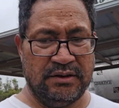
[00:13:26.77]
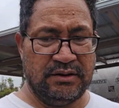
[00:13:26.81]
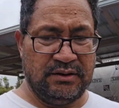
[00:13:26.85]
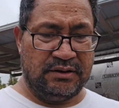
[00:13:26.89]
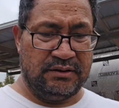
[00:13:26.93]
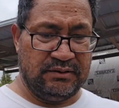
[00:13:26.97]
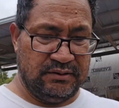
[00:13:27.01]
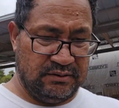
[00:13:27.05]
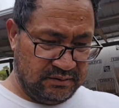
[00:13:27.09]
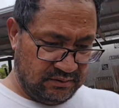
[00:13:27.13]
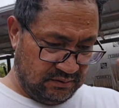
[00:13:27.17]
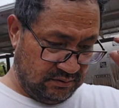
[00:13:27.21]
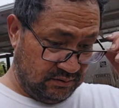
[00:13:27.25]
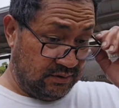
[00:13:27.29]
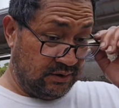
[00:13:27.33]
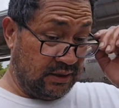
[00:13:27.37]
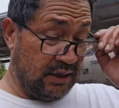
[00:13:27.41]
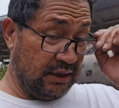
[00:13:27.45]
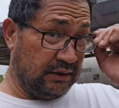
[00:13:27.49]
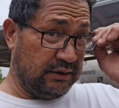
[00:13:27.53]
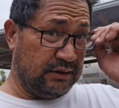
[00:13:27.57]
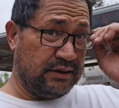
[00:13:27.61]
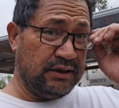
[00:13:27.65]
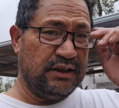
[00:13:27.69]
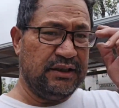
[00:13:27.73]
So
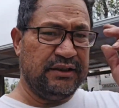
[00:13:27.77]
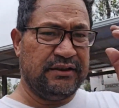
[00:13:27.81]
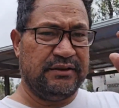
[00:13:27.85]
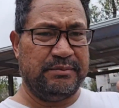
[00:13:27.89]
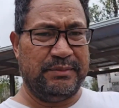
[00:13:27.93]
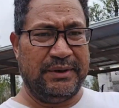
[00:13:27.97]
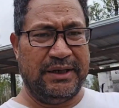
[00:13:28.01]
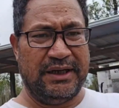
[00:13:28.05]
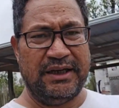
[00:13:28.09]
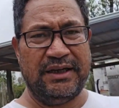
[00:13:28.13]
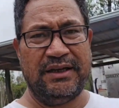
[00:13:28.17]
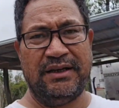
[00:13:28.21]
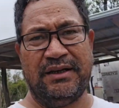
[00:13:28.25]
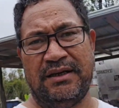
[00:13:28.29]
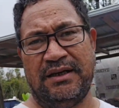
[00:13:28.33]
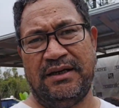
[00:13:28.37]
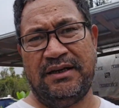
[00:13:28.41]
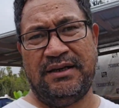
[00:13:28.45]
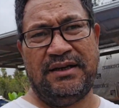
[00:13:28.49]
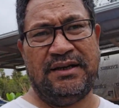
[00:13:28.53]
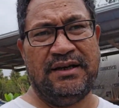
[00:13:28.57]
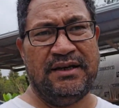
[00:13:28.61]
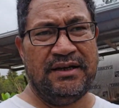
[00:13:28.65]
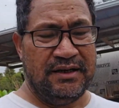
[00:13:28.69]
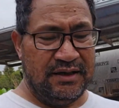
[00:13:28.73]
that tells me
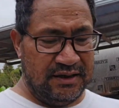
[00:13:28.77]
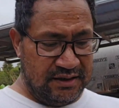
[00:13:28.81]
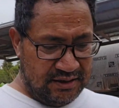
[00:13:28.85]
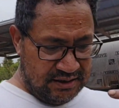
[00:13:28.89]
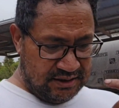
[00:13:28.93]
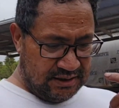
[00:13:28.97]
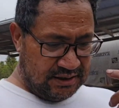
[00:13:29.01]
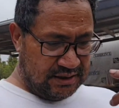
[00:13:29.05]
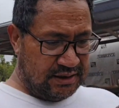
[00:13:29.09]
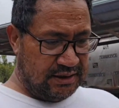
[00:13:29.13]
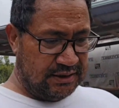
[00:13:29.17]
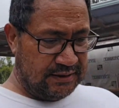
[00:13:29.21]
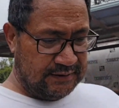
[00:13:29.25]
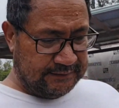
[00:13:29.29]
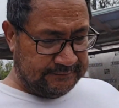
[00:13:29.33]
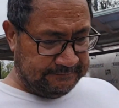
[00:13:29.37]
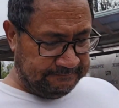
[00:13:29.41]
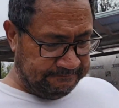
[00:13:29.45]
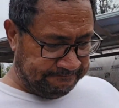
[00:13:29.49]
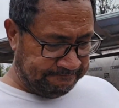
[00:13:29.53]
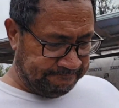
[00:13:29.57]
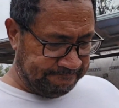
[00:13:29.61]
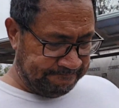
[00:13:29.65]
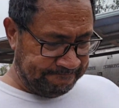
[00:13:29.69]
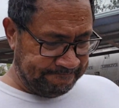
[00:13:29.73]

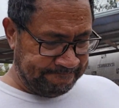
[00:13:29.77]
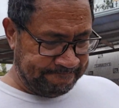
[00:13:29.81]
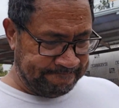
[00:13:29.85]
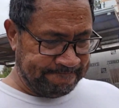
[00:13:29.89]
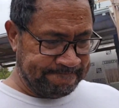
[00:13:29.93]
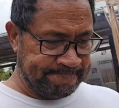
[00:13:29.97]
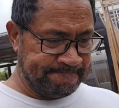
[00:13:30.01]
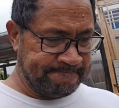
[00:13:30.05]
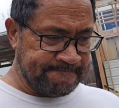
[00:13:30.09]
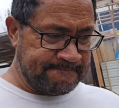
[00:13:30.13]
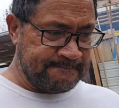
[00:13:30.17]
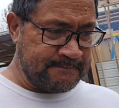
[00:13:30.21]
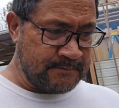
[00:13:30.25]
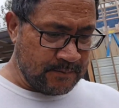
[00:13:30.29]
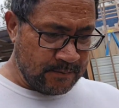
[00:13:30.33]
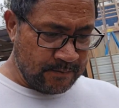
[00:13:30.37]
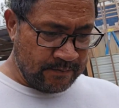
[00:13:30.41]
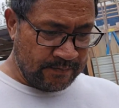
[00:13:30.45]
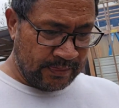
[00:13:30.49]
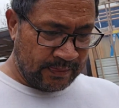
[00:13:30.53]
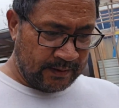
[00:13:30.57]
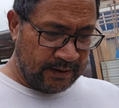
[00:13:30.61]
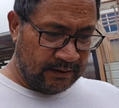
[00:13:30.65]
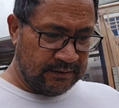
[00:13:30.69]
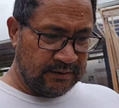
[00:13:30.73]
the
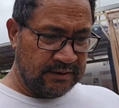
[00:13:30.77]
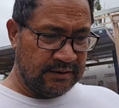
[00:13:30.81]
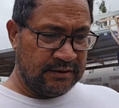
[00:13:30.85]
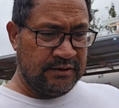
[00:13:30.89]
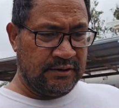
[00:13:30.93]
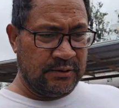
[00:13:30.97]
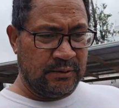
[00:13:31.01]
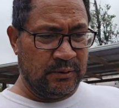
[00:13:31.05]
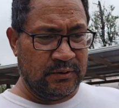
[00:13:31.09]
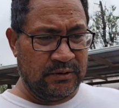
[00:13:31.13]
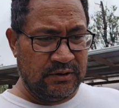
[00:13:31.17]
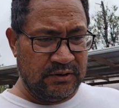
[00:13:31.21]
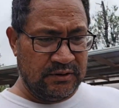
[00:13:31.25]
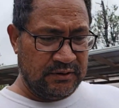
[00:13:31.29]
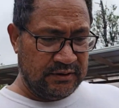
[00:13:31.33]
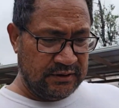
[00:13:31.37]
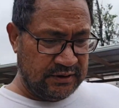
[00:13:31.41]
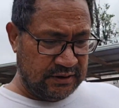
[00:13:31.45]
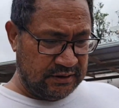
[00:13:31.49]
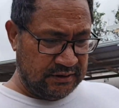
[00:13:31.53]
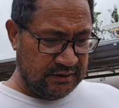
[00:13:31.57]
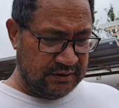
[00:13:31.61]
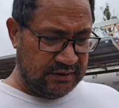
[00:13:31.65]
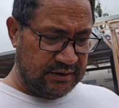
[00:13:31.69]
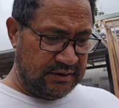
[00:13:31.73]

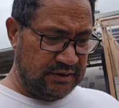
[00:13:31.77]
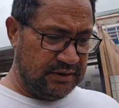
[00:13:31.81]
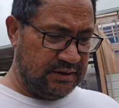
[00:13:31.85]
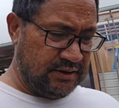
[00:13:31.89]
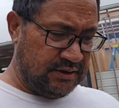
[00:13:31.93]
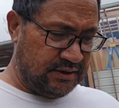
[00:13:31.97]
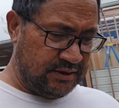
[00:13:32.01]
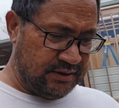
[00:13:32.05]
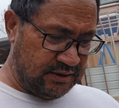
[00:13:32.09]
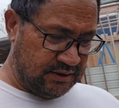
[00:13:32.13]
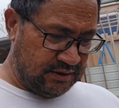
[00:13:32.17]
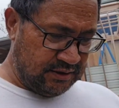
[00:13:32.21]
soil is